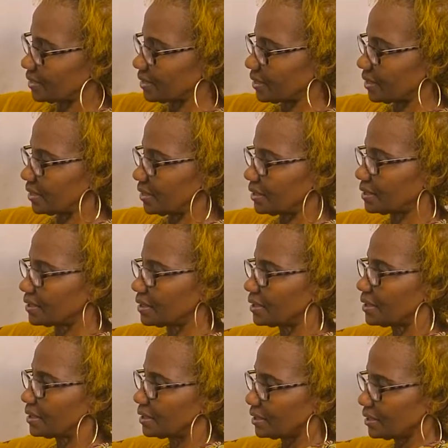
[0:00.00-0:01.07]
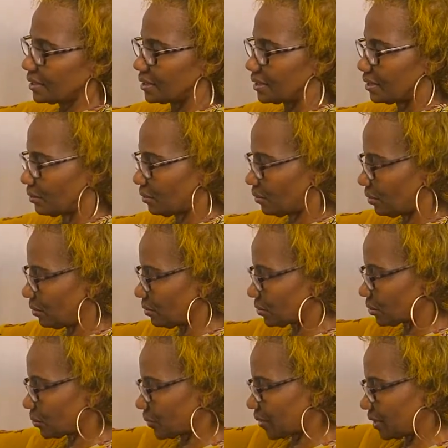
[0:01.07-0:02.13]
See, all
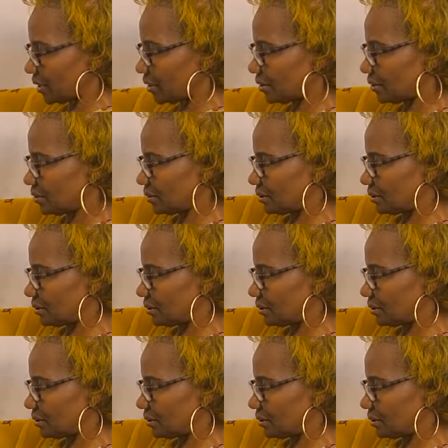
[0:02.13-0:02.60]
the way.